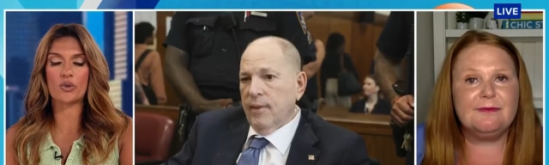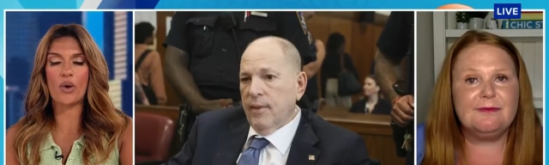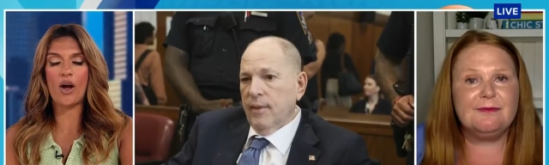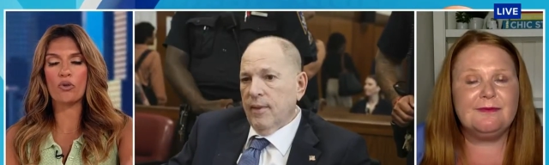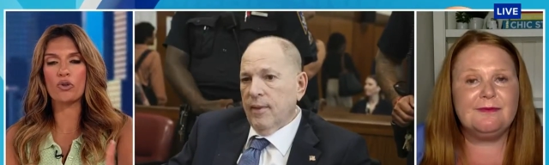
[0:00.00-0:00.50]

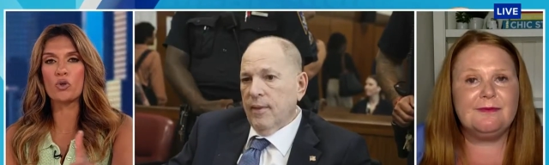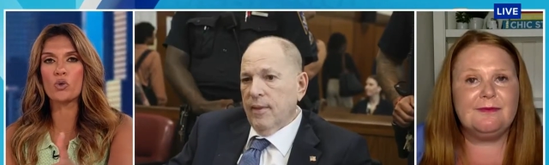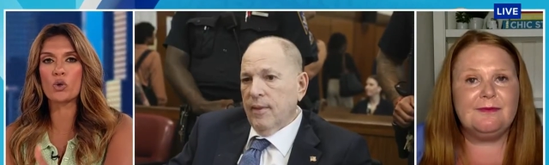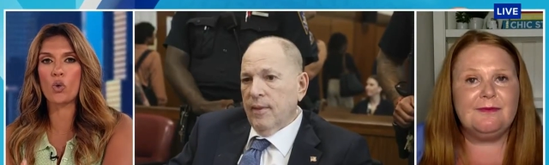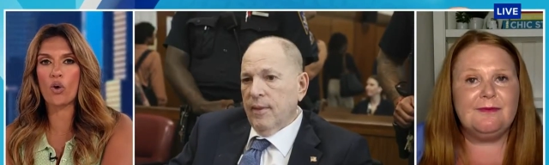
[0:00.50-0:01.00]
Speaker 1: how the New
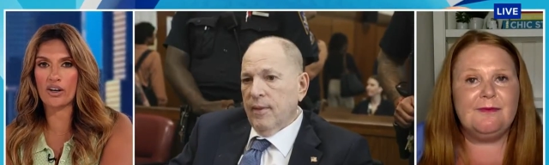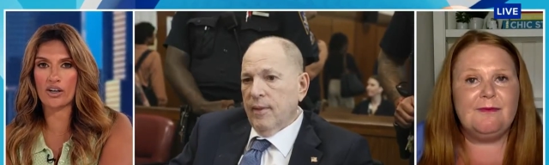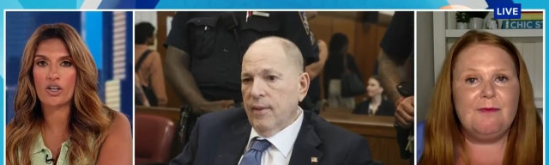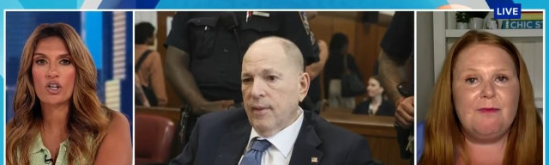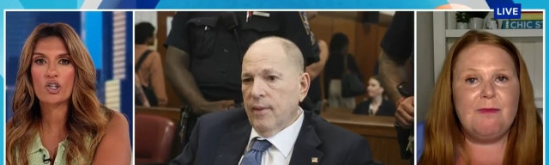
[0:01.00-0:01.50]
York
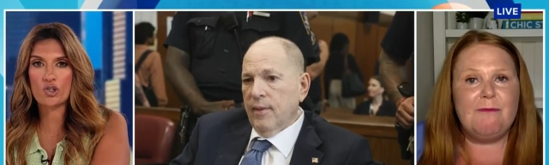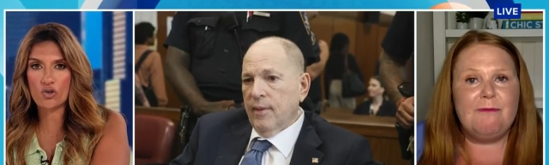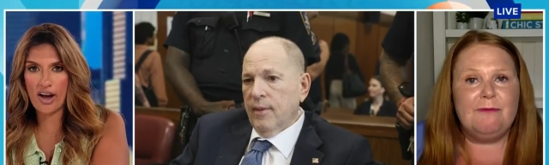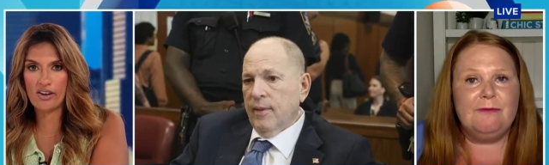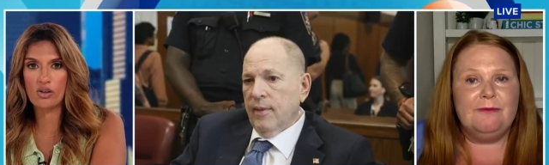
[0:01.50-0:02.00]

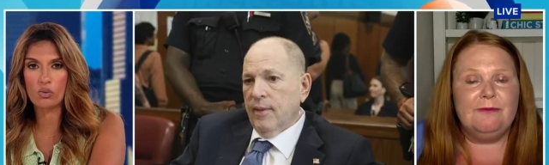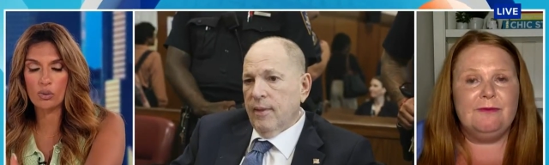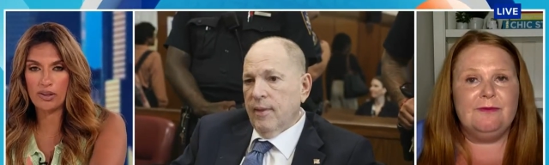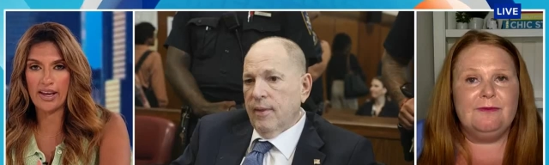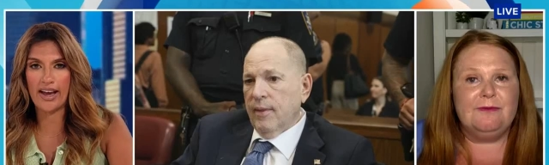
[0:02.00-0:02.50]
trial will
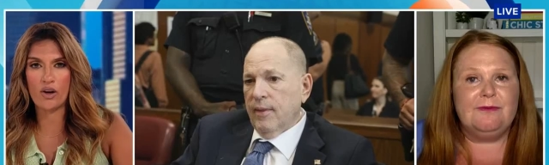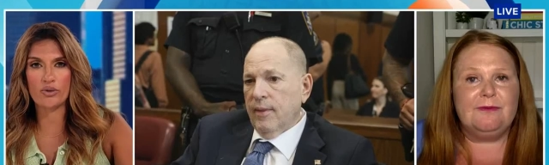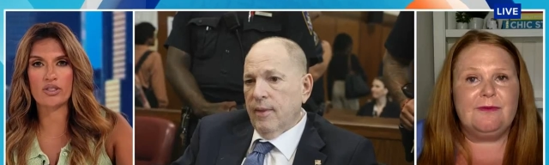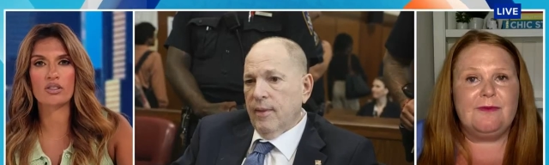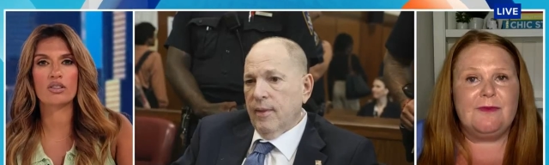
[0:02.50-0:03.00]
play
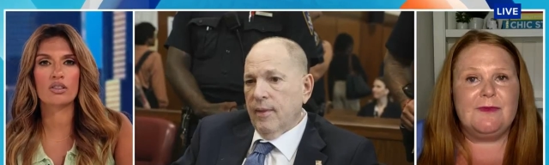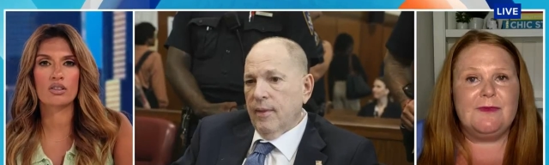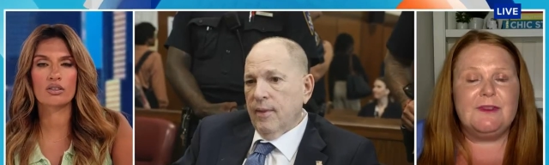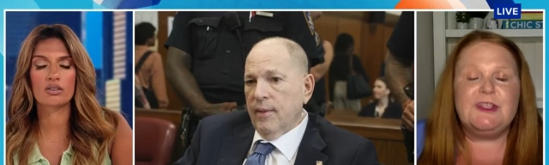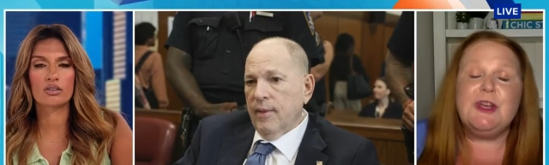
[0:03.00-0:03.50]
out?
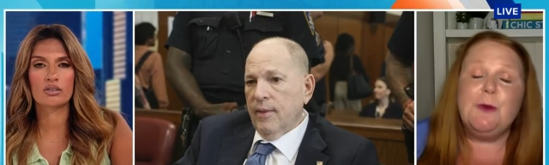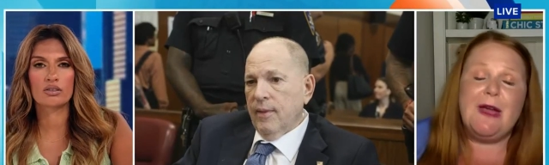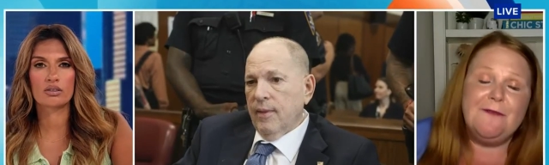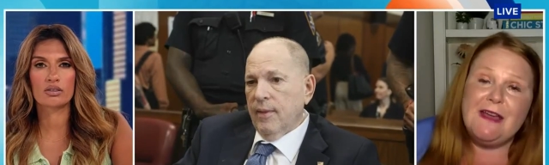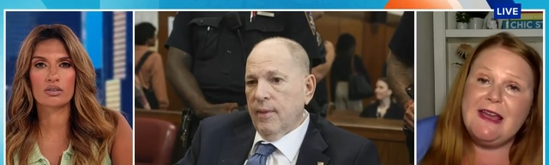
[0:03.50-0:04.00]
Speaker 2: So
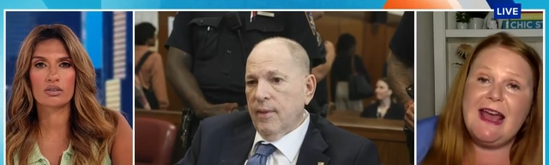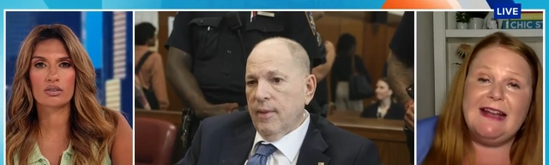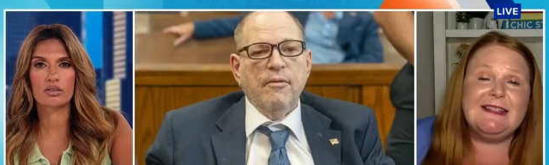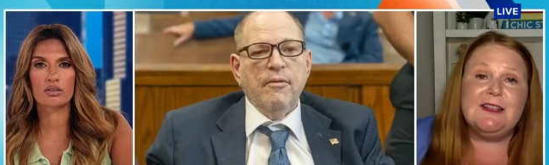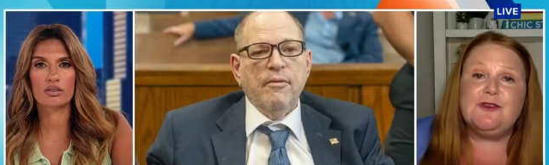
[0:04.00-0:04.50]
if he
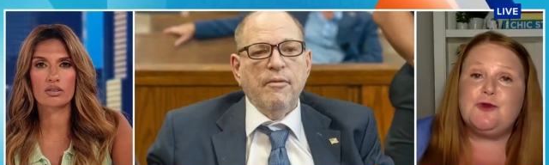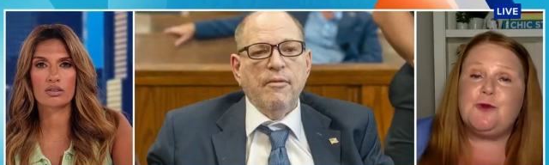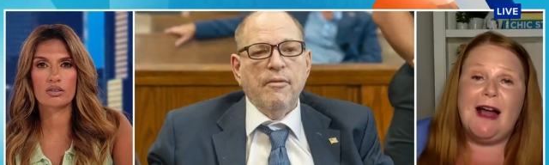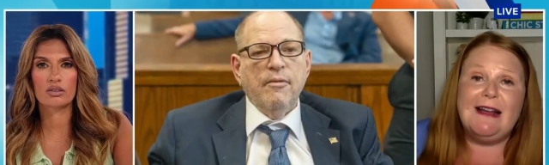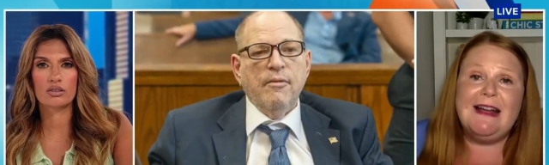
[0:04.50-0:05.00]
gets
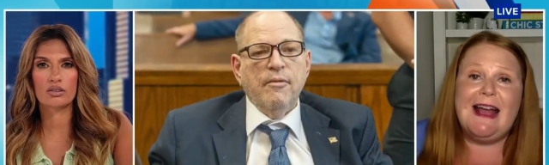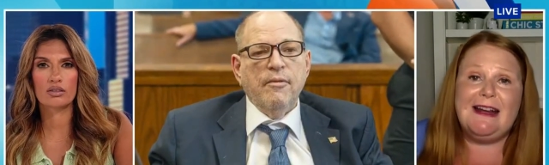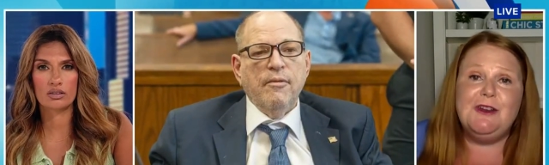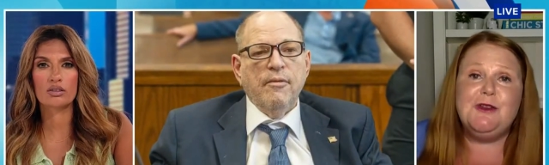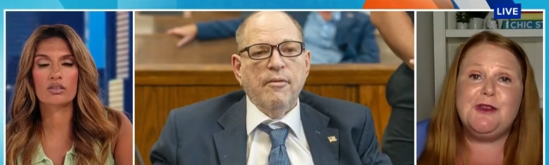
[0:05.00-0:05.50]
tried again
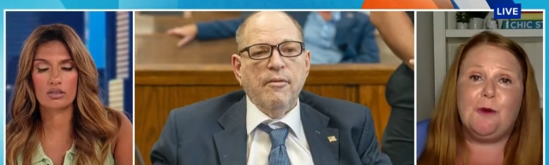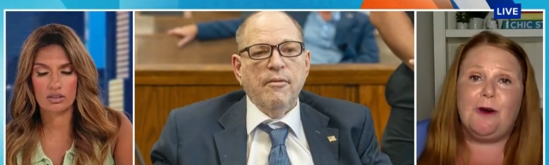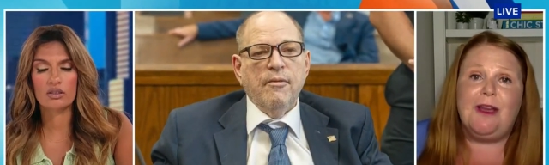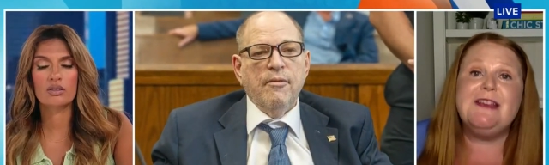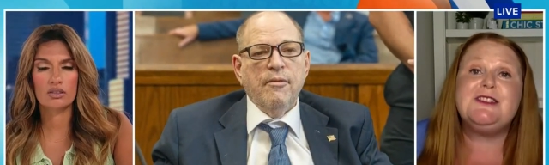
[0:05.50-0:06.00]
in New
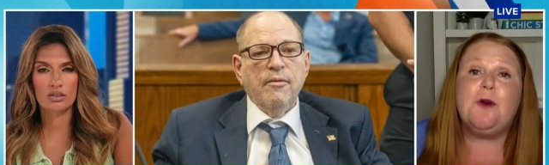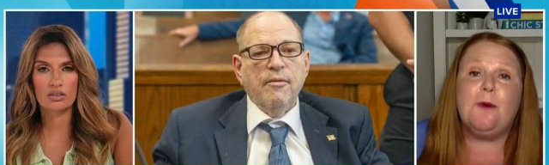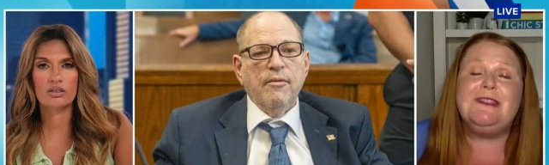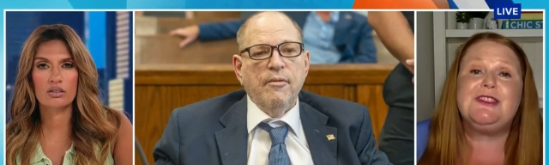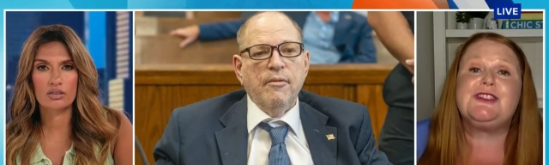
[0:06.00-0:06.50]
York, he's
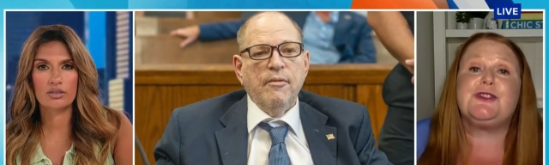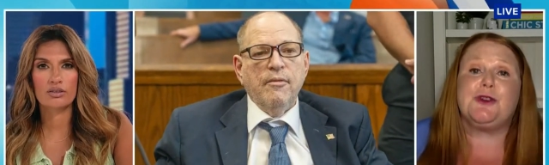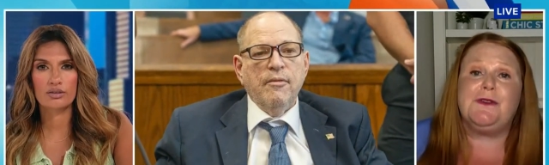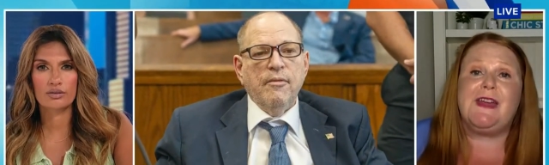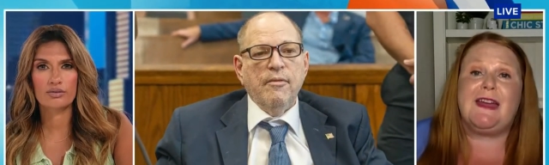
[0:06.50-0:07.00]
going to
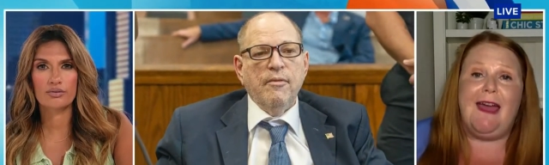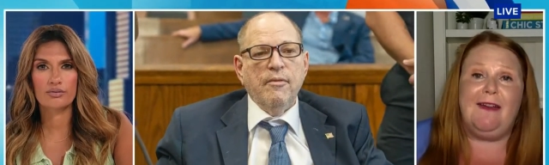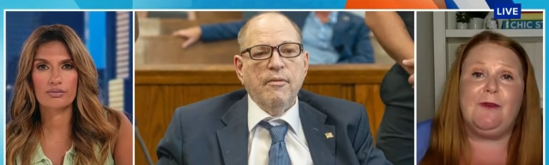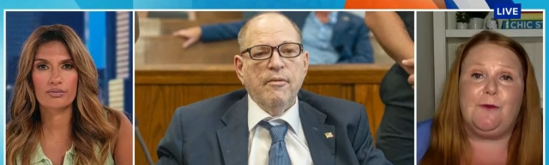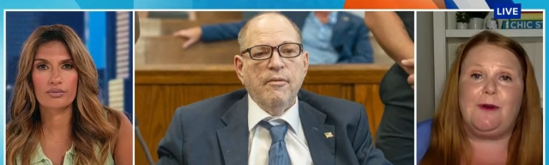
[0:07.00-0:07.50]
serve that
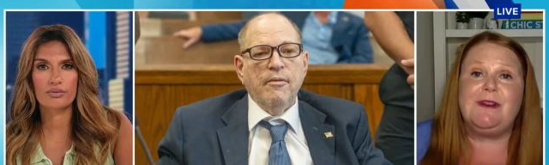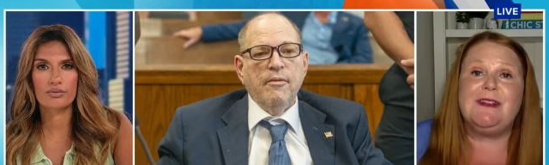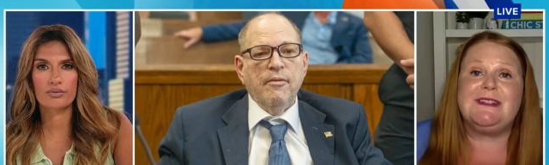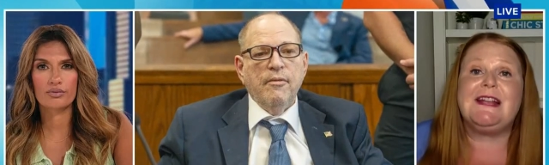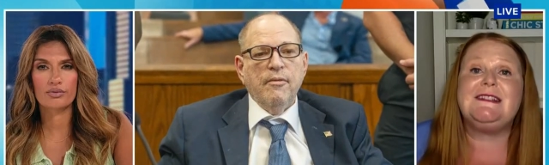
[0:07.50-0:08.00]
California
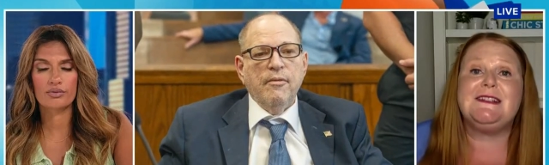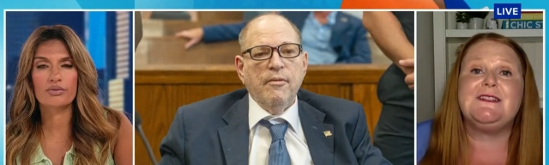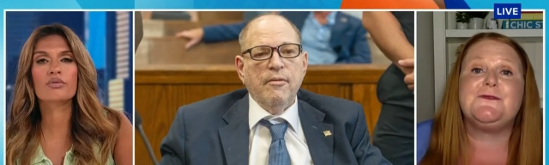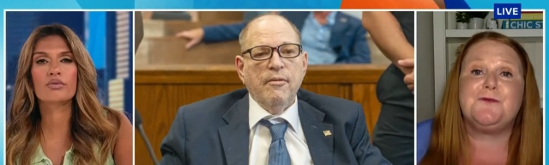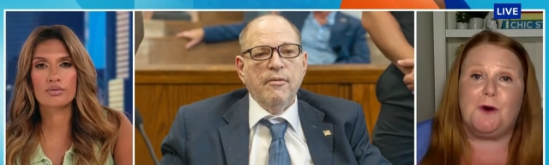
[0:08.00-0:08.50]

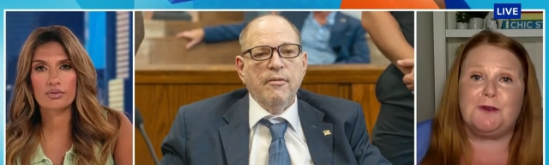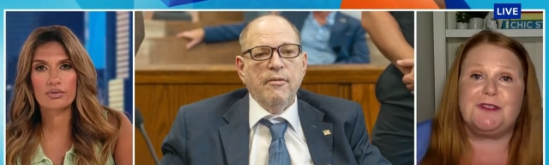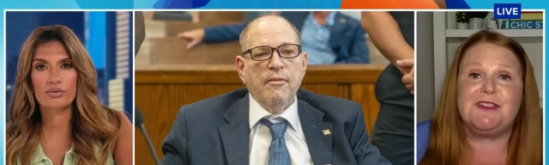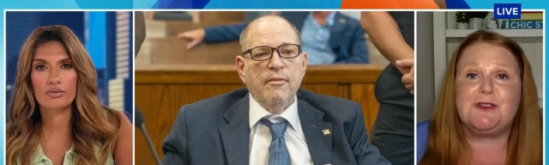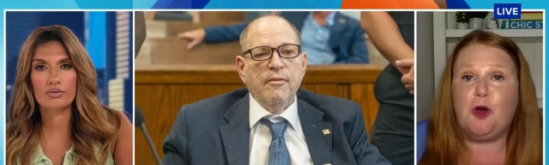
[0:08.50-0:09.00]
sentence
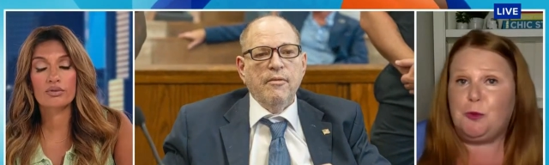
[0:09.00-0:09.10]
first. It's called